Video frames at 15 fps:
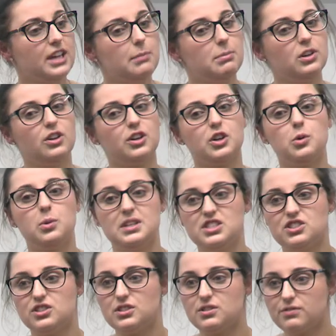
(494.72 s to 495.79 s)
up a lot of
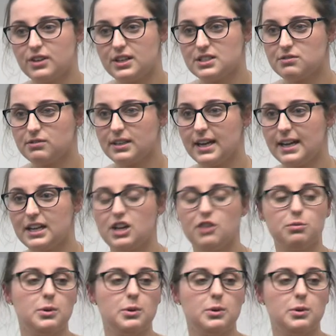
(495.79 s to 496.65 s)
questions for us regarding if